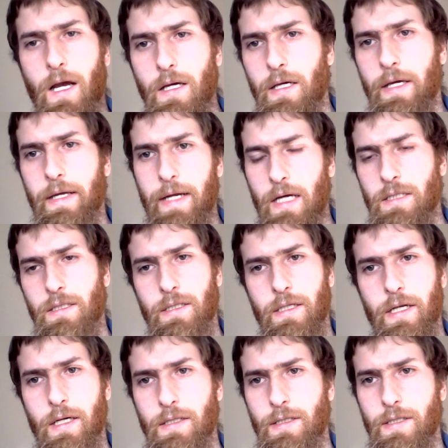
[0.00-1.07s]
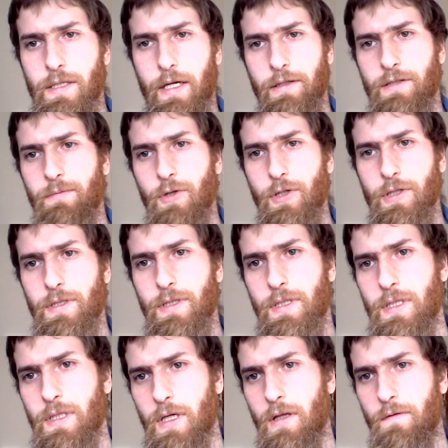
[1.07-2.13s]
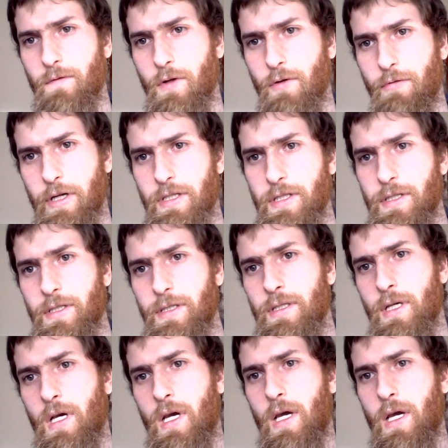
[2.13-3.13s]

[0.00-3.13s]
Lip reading: it has the second smallest skull of all races